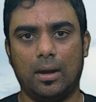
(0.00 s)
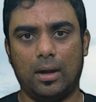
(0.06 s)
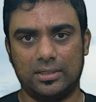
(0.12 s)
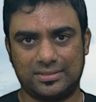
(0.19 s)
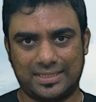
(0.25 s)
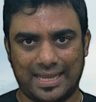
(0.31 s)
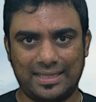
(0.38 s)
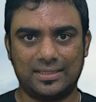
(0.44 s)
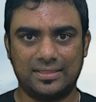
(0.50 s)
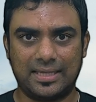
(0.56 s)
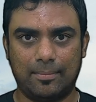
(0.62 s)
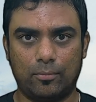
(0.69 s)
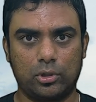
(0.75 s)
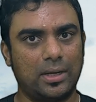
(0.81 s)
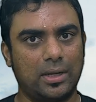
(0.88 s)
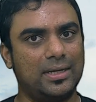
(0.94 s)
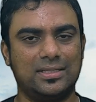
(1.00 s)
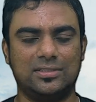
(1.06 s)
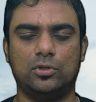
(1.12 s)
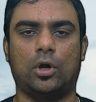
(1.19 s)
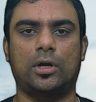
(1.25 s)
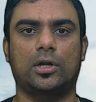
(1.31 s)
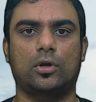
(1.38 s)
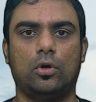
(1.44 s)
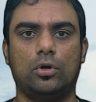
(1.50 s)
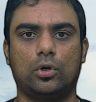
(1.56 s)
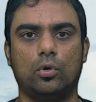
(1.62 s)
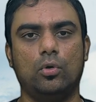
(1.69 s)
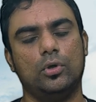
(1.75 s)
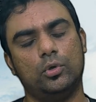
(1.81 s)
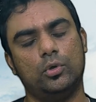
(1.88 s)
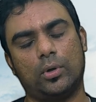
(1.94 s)
stay in the same hotel. It is not at all
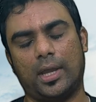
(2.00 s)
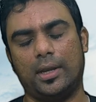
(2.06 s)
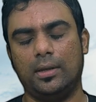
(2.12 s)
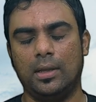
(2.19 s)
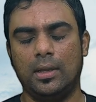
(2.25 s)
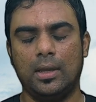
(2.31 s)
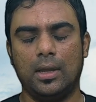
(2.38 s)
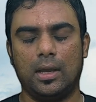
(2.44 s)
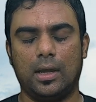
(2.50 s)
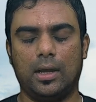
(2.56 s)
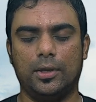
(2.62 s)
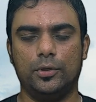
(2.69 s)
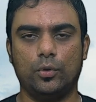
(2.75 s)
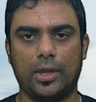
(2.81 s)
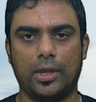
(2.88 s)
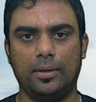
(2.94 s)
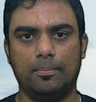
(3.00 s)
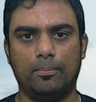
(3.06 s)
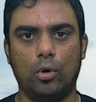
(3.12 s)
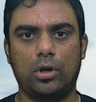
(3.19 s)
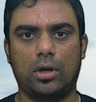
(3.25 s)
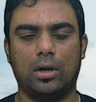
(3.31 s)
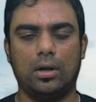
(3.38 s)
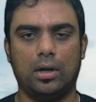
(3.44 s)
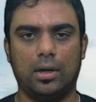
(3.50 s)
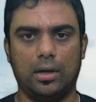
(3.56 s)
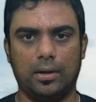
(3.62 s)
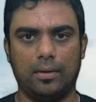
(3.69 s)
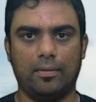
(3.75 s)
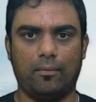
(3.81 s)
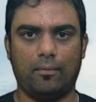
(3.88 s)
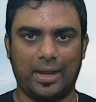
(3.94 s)
true. You can book
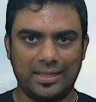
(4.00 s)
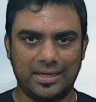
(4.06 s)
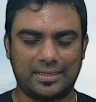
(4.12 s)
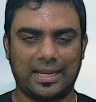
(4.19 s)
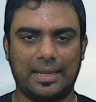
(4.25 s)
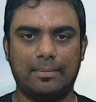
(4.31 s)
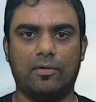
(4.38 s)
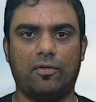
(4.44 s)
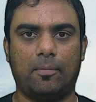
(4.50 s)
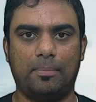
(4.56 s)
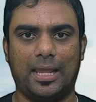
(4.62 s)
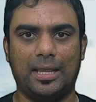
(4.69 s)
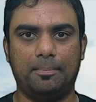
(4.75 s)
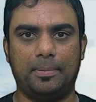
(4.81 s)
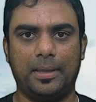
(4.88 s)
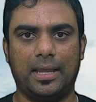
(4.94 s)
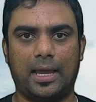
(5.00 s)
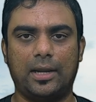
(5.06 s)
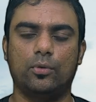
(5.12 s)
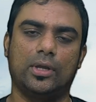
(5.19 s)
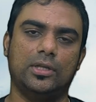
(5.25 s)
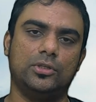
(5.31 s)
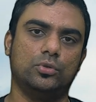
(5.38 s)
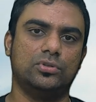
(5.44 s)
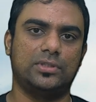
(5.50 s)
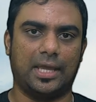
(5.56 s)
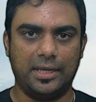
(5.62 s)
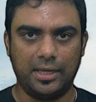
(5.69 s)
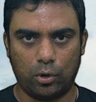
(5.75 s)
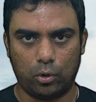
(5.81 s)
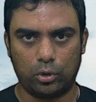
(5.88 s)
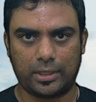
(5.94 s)
while the time of applying PR, you can choose
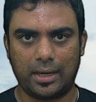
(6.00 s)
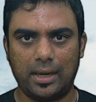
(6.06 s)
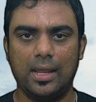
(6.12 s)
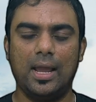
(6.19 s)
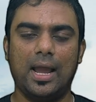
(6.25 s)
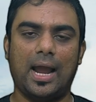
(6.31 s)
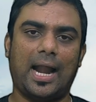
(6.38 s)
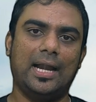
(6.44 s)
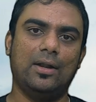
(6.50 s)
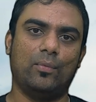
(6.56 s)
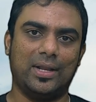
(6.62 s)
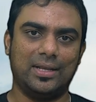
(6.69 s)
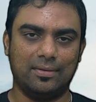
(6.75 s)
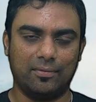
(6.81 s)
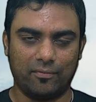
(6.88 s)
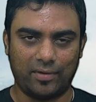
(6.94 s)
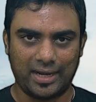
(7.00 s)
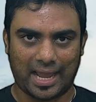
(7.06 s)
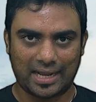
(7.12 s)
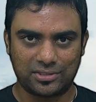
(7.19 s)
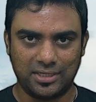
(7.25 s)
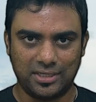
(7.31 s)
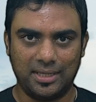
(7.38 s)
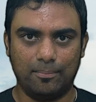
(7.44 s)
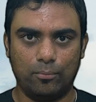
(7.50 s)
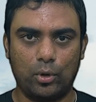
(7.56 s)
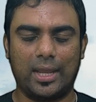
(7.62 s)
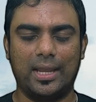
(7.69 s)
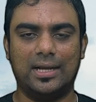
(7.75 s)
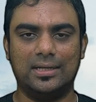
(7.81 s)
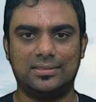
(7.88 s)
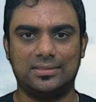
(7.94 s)
any hotel, and when actually
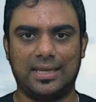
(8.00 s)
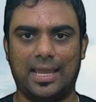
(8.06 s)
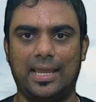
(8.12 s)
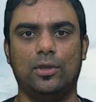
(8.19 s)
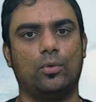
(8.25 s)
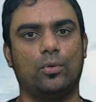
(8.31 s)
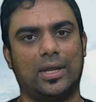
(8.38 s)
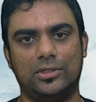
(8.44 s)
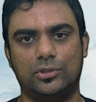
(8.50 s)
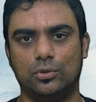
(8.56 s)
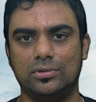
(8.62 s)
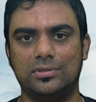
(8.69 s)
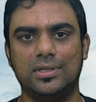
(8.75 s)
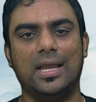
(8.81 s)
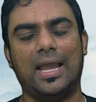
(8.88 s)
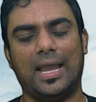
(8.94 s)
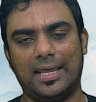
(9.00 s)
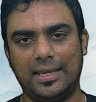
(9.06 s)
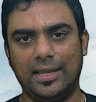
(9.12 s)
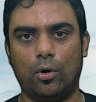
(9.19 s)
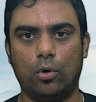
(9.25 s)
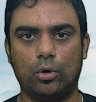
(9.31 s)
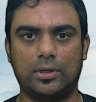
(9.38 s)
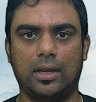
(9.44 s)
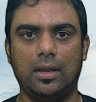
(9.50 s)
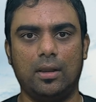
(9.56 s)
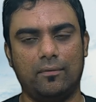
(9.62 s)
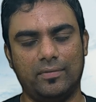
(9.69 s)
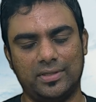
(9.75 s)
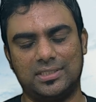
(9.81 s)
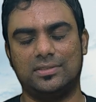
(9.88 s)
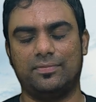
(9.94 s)
booking and staying, you can choose any hotel
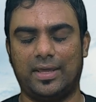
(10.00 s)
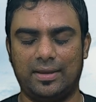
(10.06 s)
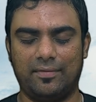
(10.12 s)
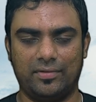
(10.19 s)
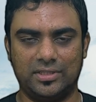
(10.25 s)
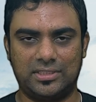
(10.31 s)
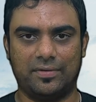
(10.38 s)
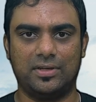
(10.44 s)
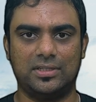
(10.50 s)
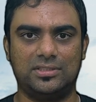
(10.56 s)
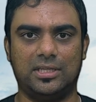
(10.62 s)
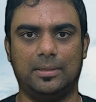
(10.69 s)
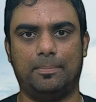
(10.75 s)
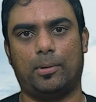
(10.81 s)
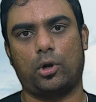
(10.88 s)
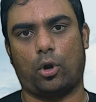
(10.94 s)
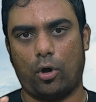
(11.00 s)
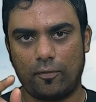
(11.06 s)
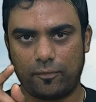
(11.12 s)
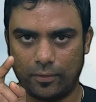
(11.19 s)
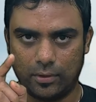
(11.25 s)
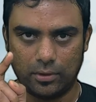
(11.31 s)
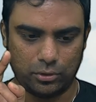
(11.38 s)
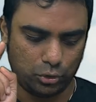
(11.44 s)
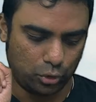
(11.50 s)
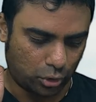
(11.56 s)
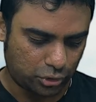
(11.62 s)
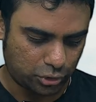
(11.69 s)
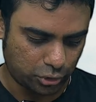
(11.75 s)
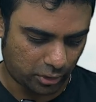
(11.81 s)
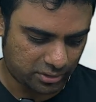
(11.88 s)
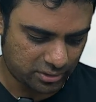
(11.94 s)
whichever is cheaper of your
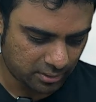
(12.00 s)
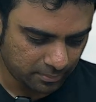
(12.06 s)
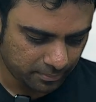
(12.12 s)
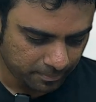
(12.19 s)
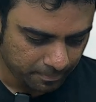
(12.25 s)
choice.